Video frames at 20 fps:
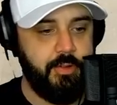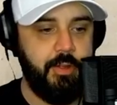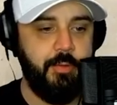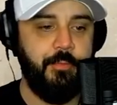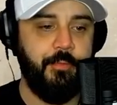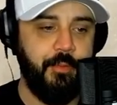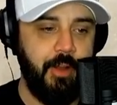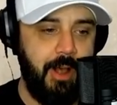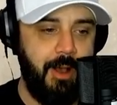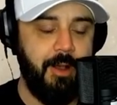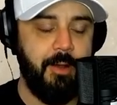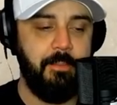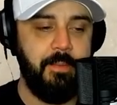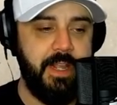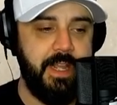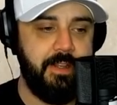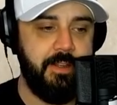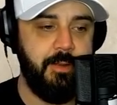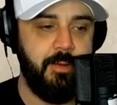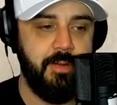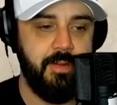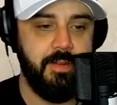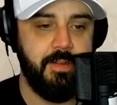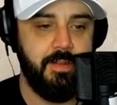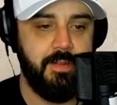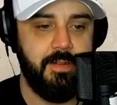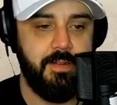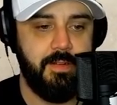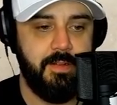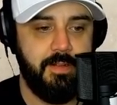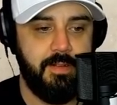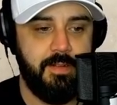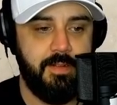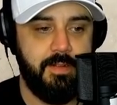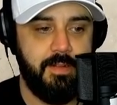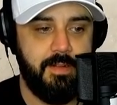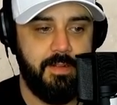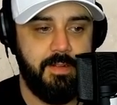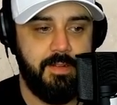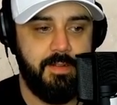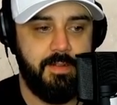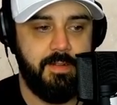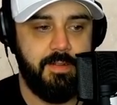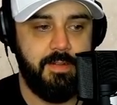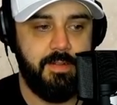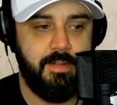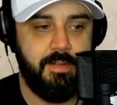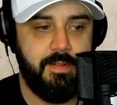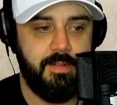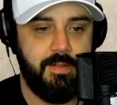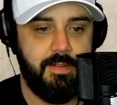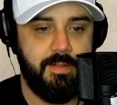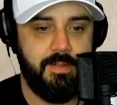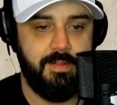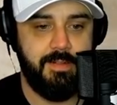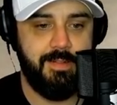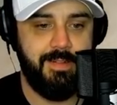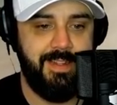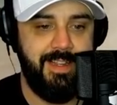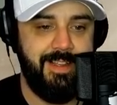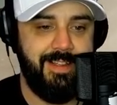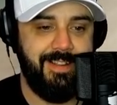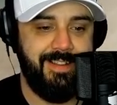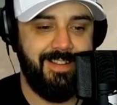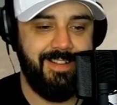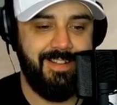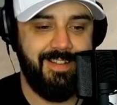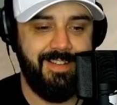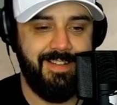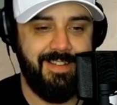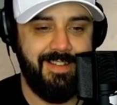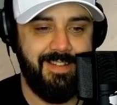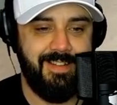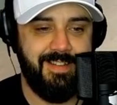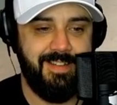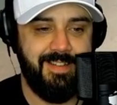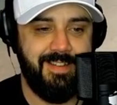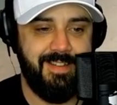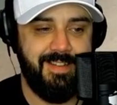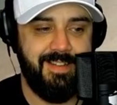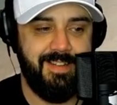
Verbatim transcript: you flung them, didn't you? No. I yeah. dropped them on the flight deck.